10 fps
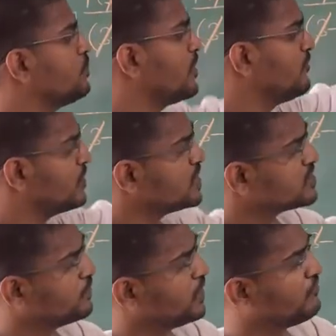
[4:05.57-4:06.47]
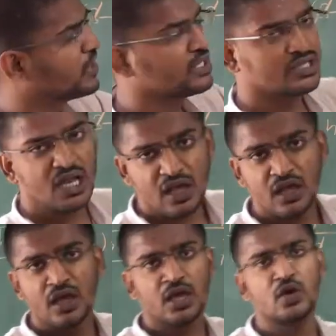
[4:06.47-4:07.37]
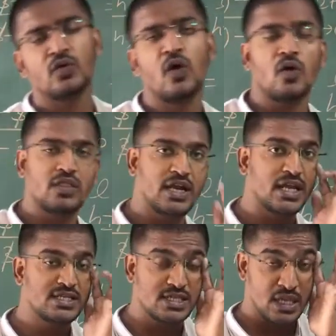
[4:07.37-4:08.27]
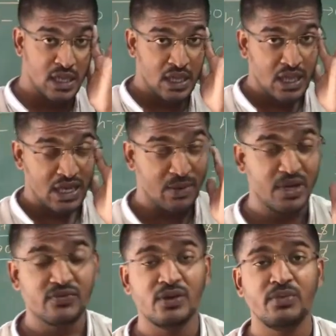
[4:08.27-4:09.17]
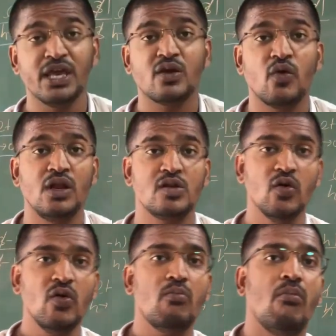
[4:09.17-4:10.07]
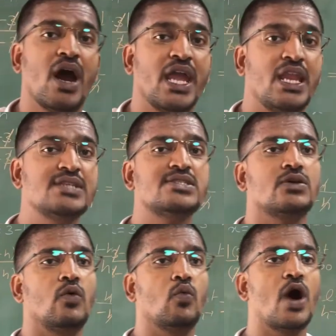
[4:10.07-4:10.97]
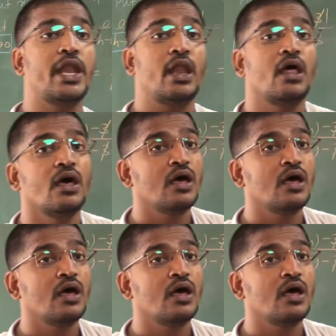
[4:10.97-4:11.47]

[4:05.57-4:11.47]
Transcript: For further simplification, you know, that is limit will be equal to minus 1.